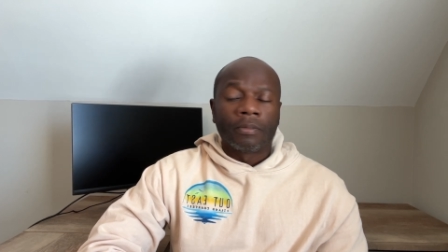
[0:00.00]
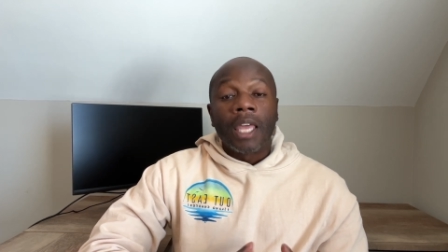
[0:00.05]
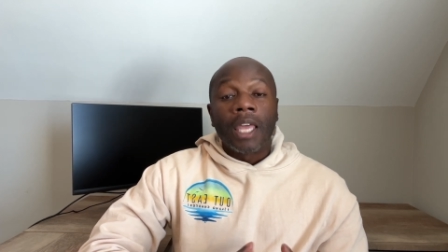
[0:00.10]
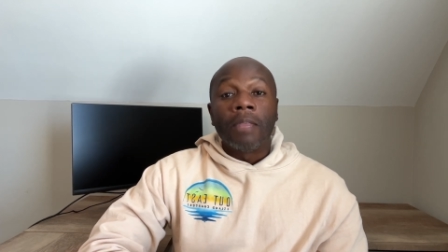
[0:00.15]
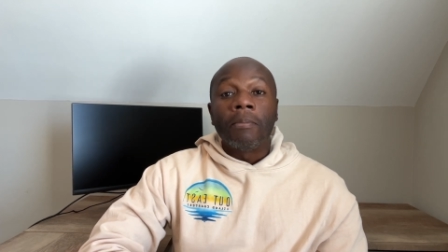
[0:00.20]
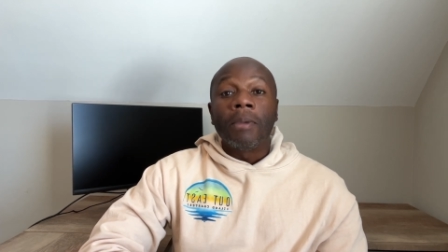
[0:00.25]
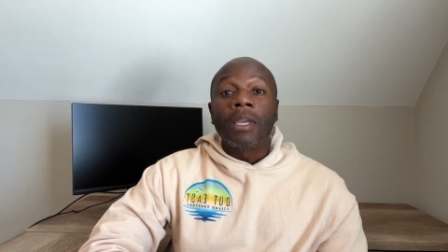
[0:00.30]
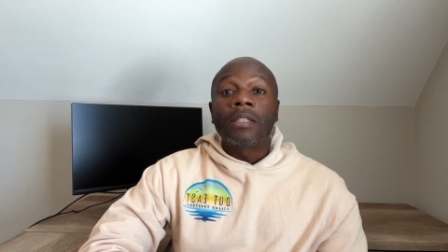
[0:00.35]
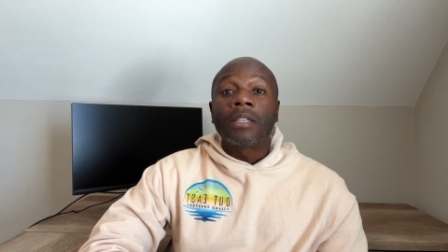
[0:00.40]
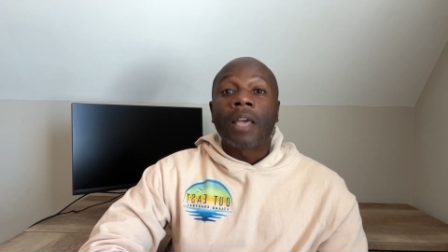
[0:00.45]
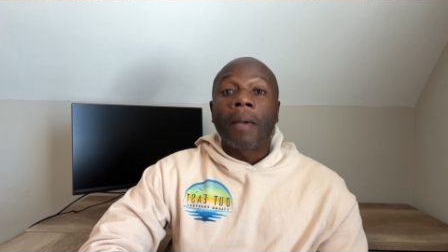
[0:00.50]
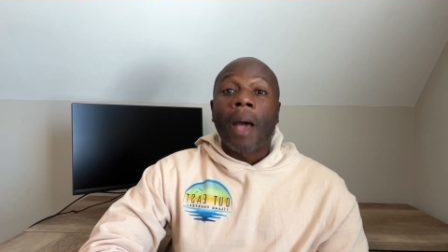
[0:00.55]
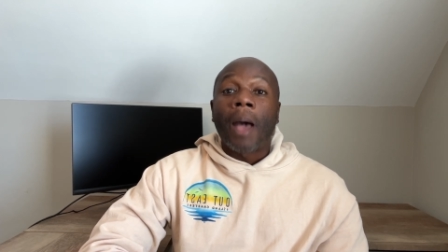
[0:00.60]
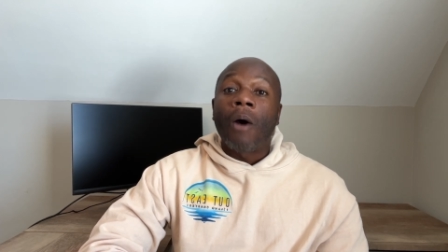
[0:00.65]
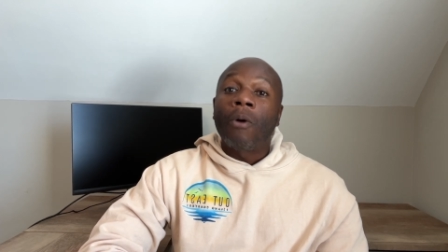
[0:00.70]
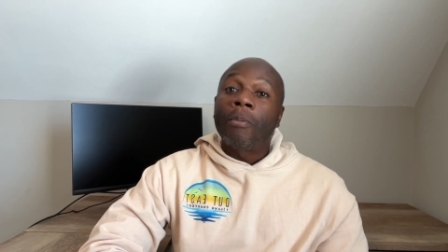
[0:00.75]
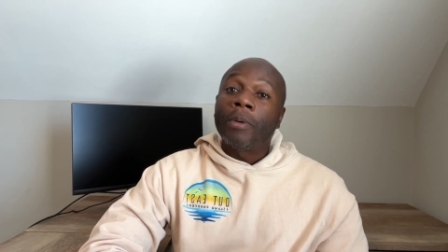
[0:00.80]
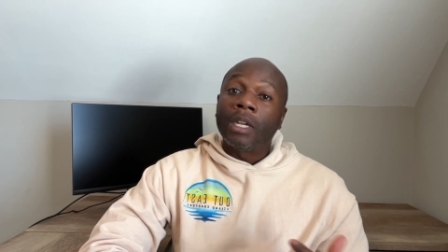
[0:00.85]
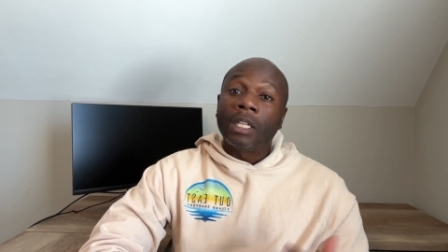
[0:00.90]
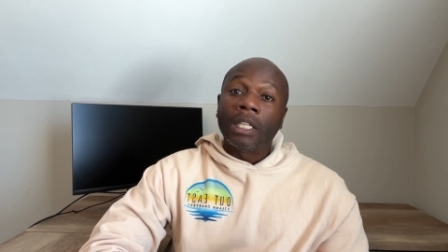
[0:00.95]
In the meantime, I
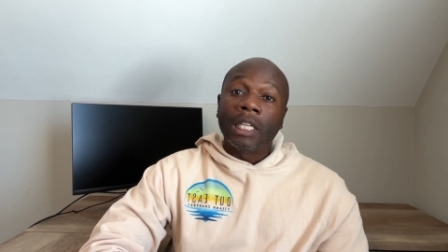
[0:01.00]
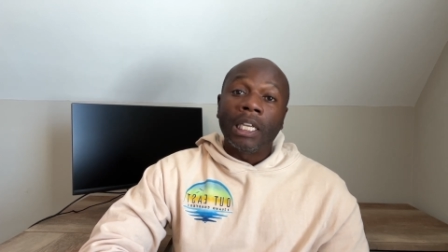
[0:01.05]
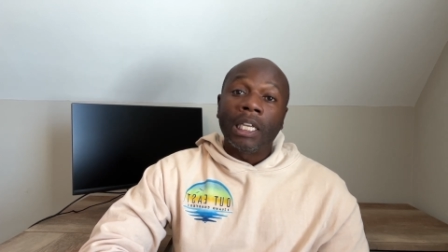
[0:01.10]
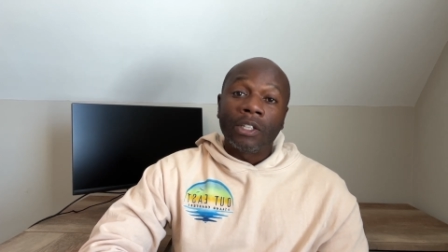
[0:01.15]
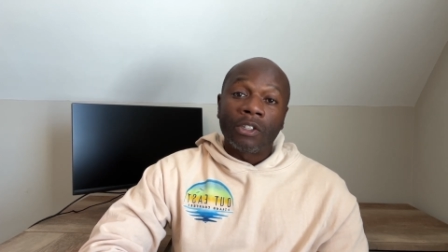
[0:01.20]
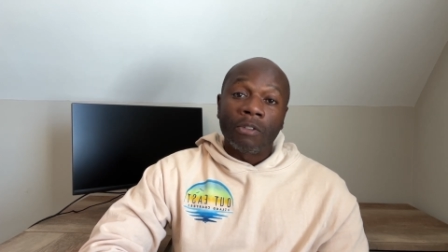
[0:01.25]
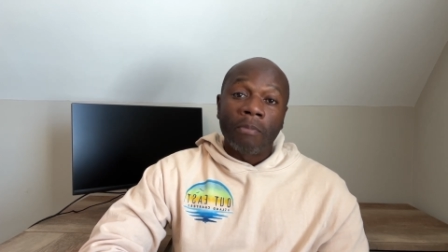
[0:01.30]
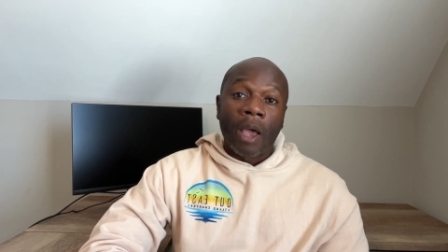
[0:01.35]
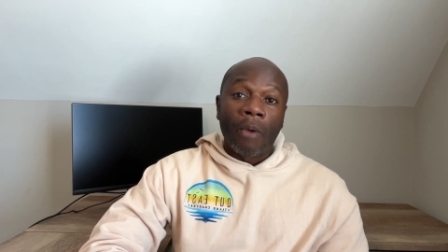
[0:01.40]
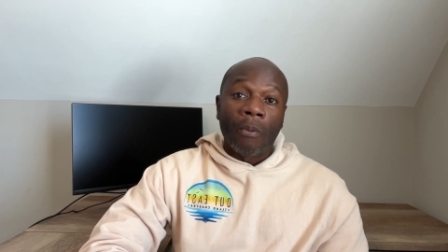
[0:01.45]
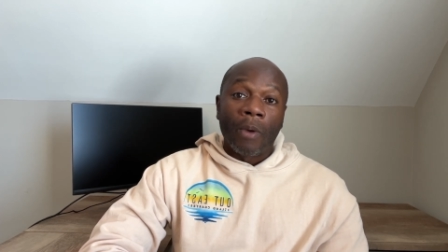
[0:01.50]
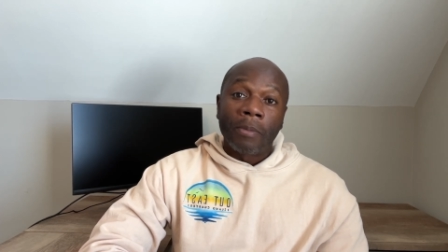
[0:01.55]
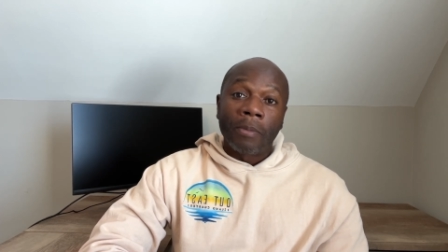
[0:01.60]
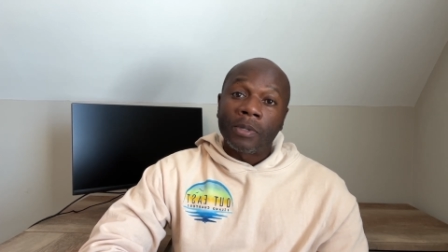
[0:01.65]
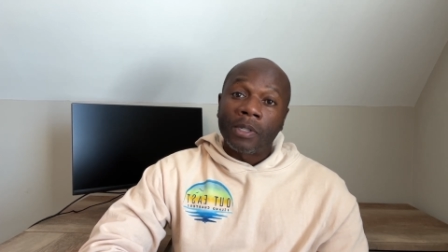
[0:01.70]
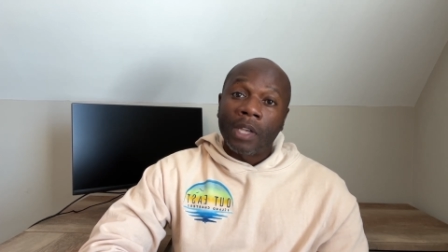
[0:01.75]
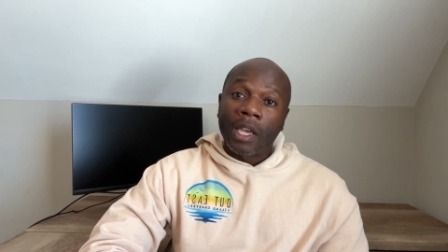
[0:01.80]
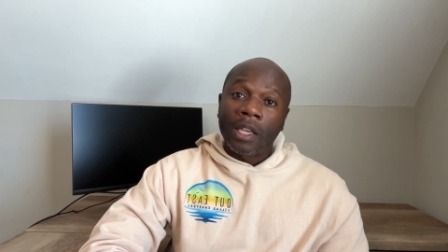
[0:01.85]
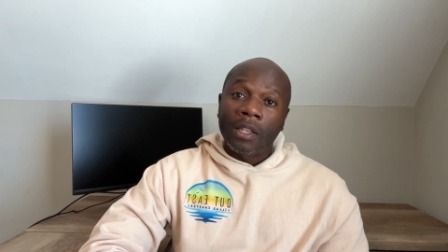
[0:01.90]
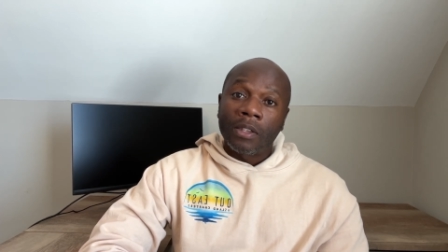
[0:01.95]
will put a link to my
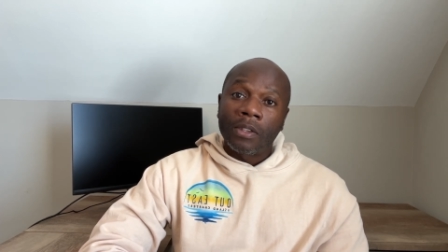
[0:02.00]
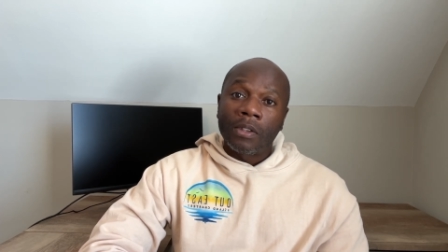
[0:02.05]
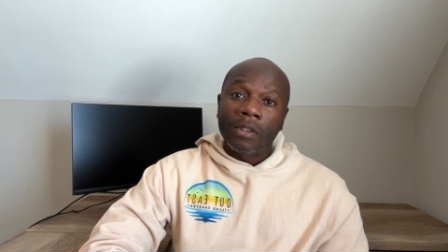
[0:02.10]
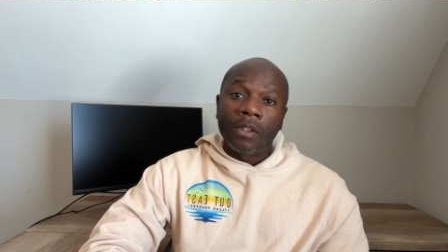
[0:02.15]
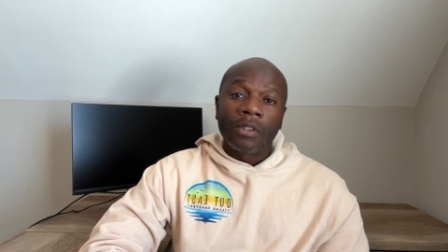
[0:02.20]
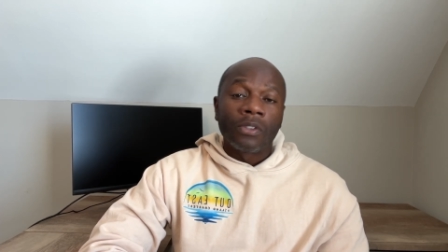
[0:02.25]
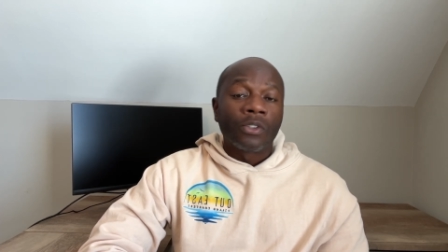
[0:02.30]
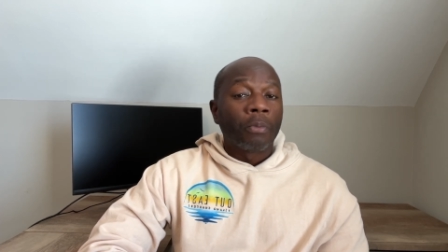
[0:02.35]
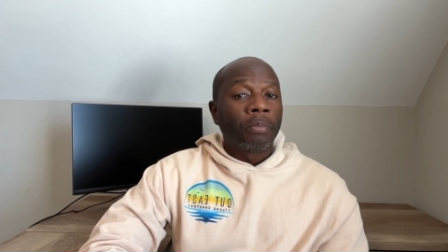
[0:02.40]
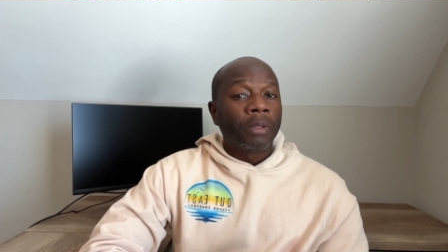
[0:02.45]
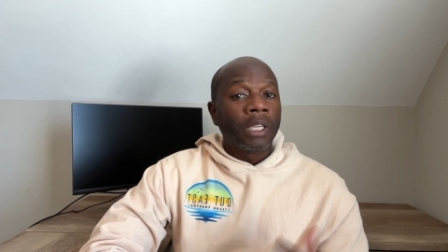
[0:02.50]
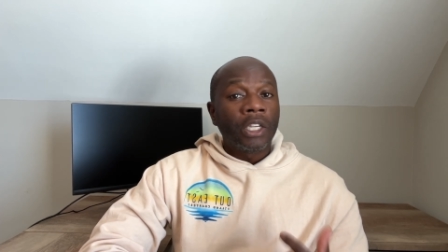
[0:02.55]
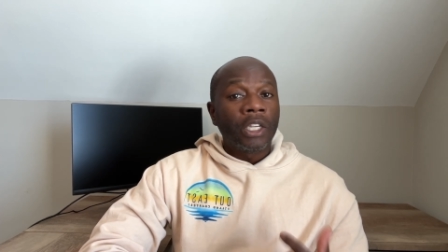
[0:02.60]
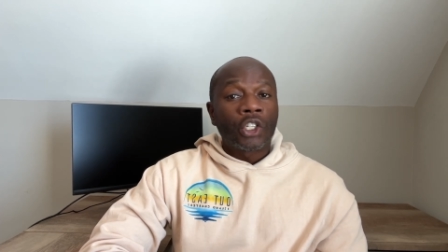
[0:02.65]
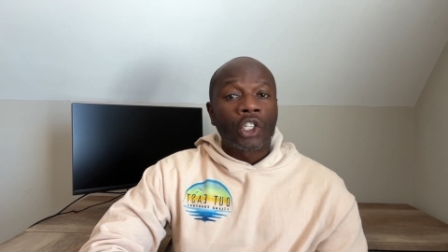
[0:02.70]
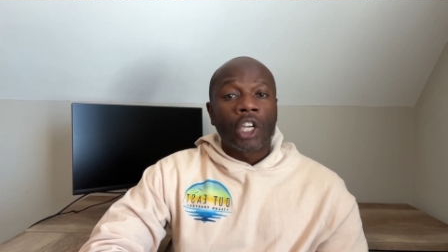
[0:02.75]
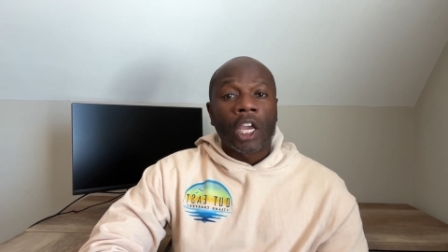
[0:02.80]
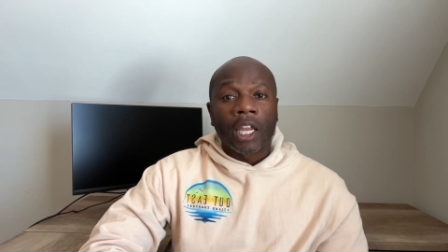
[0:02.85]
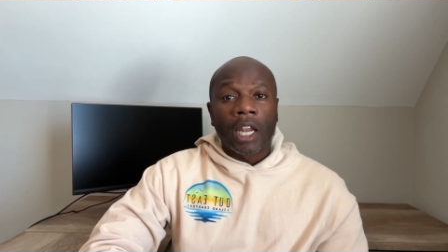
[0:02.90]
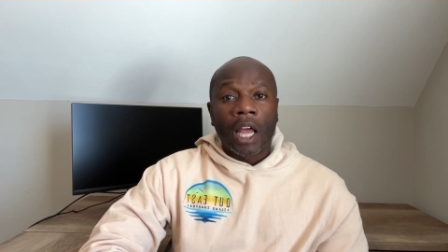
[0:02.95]
website, so please
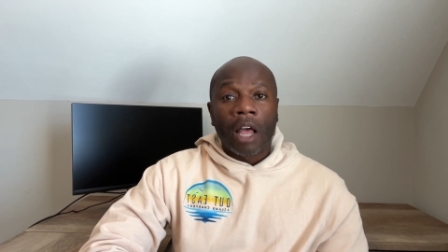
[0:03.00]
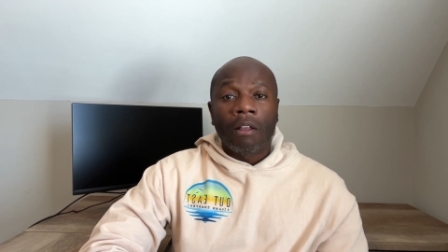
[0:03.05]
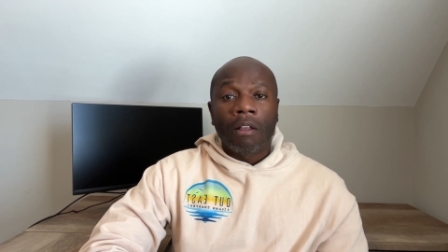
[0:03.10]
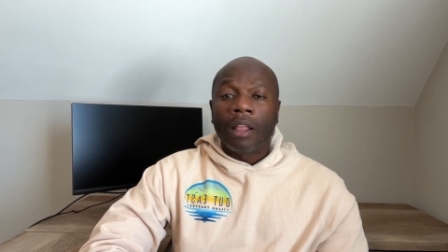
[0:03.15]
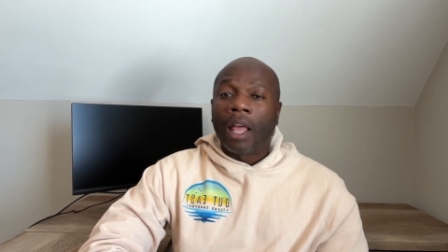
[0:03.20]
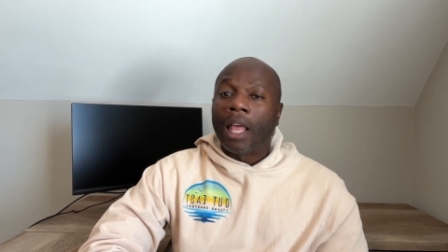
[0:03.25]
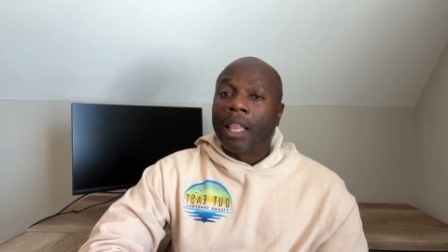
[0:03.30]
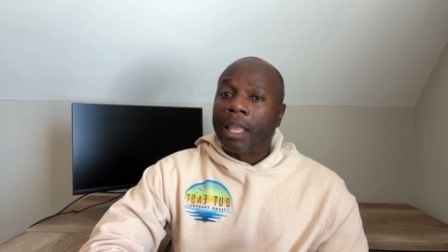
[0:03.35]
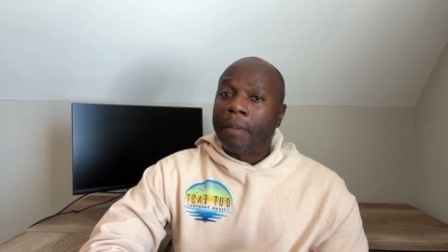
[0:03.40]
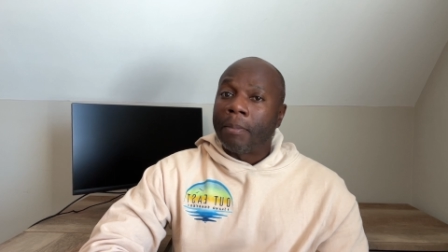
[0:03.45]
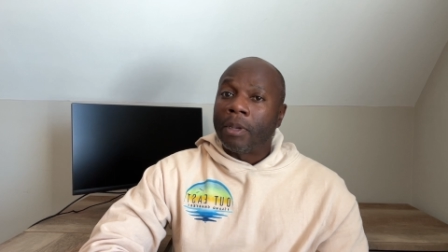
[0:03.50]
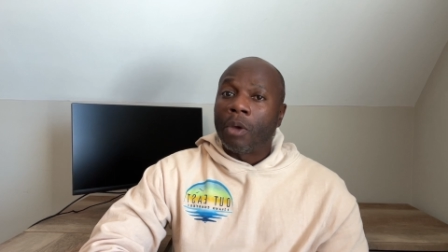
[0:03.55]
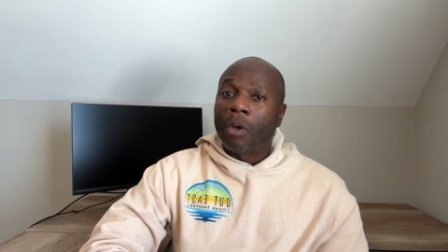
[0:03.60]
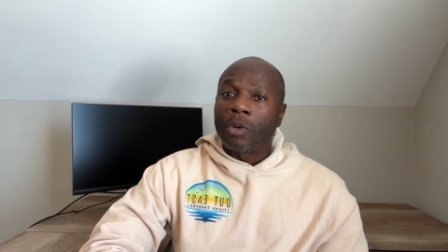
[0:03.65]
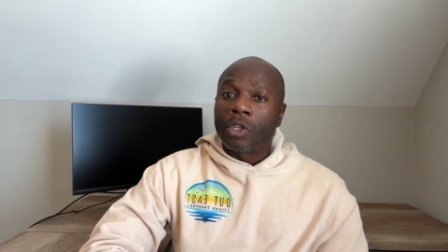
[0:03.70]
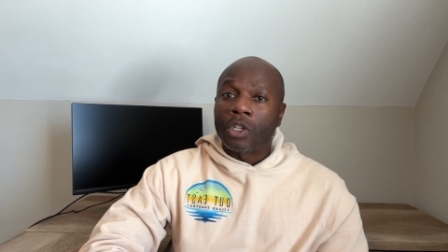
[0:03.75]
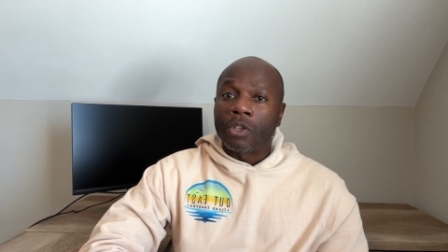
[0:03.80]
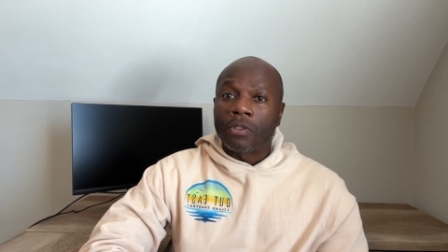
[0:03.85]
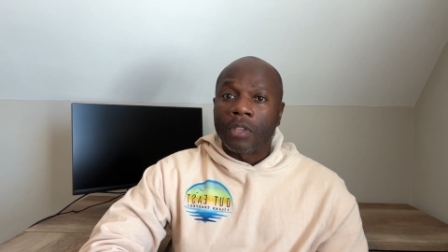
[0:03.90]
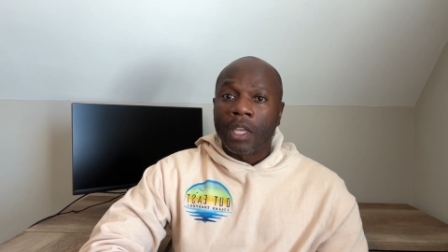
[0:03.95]
check it out and let me know
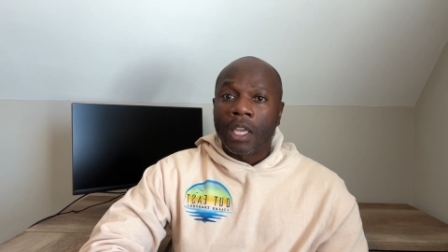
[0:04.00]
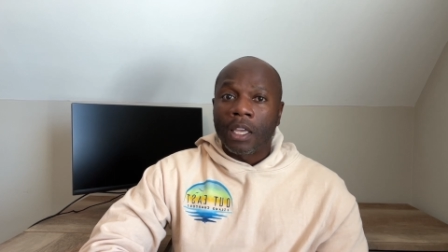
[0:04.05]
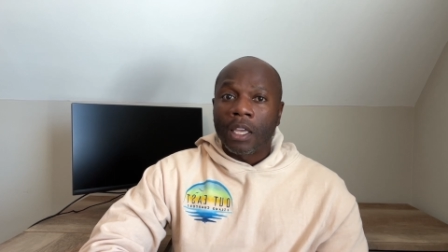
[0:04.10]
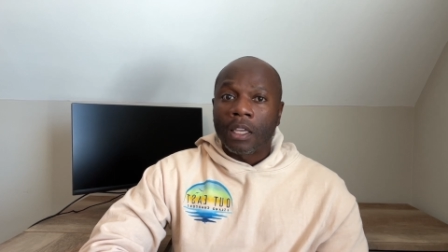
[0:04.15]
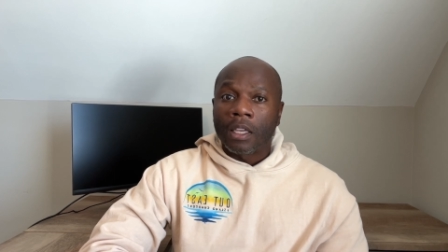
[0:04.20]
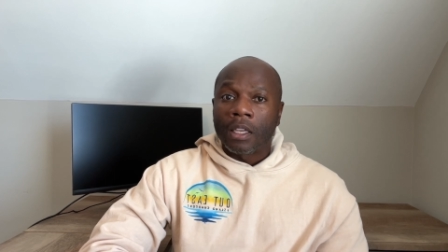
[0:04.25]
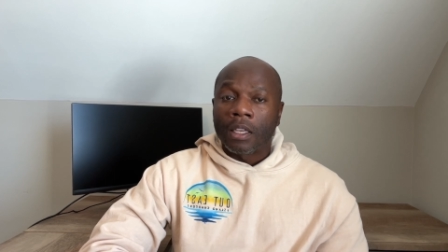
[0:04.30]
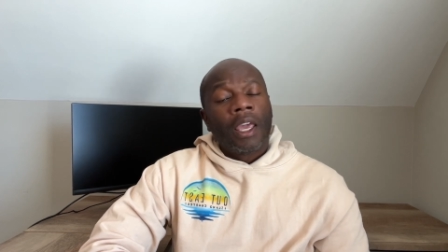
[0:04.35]
what you think.